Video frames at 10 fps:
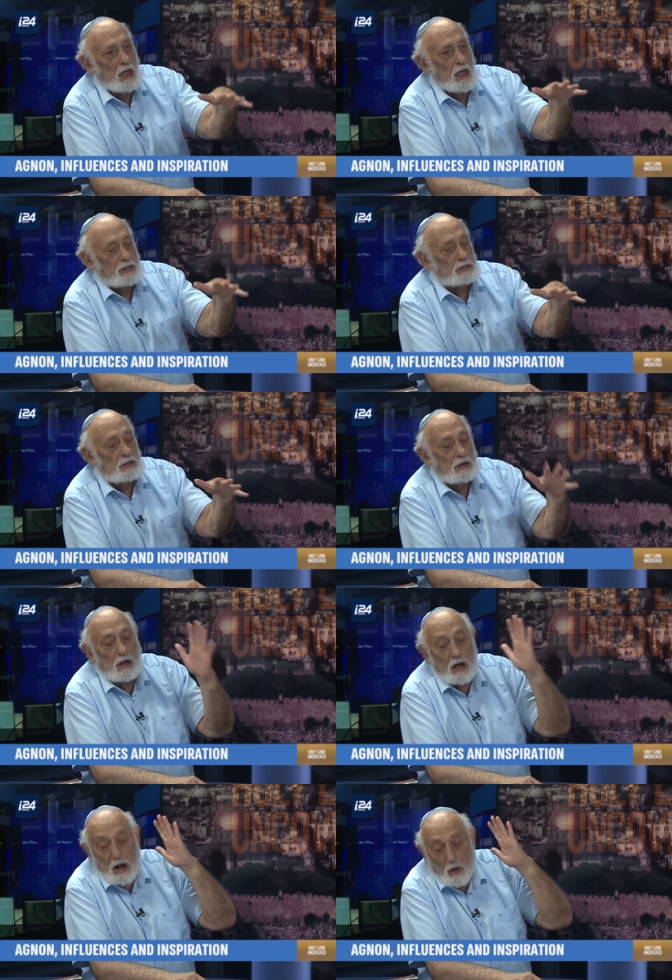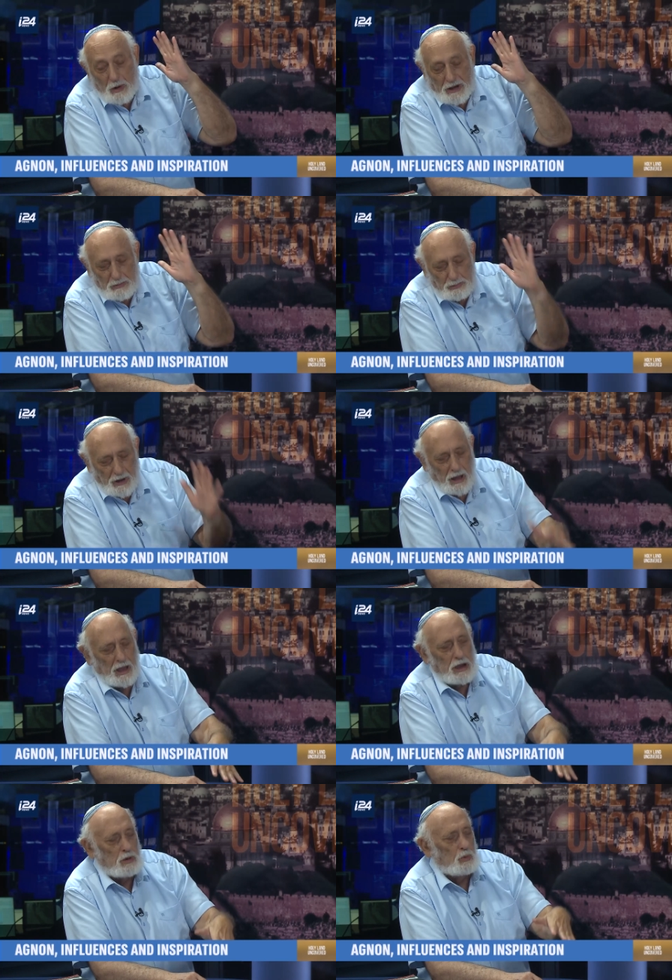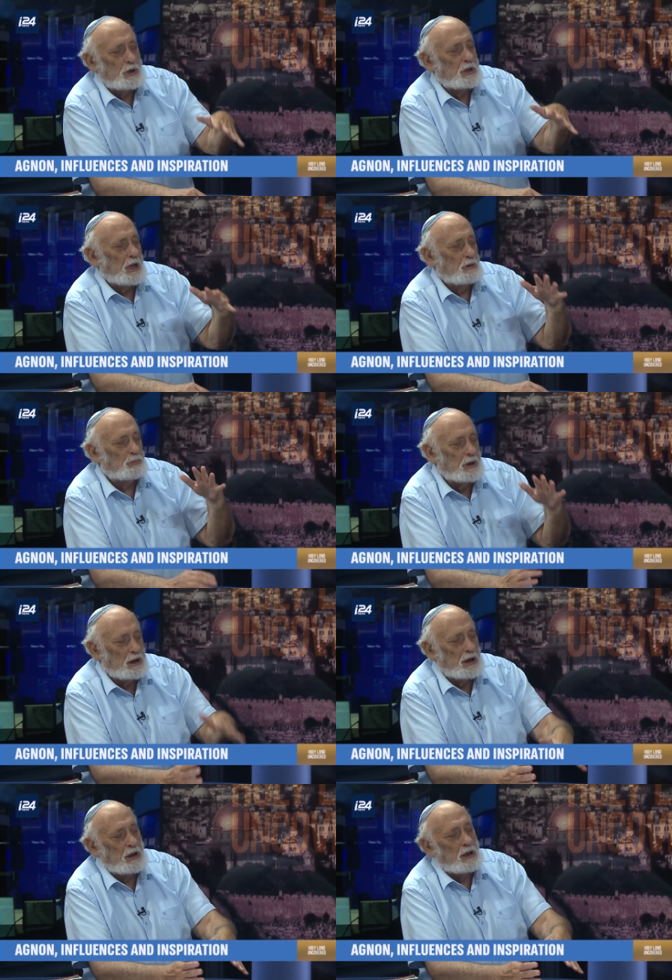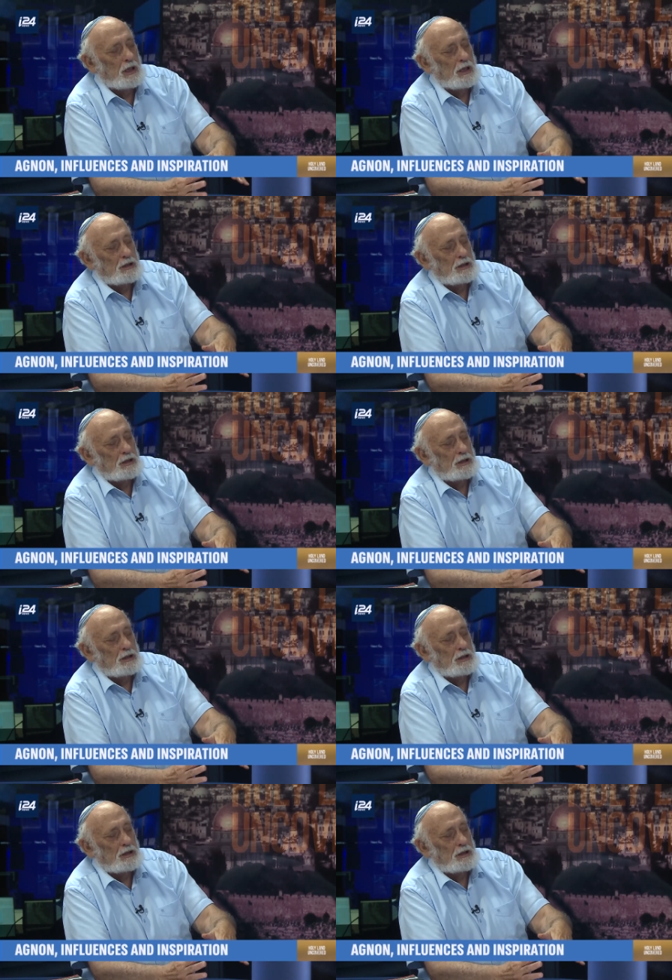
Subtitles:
And we can pray, we can plead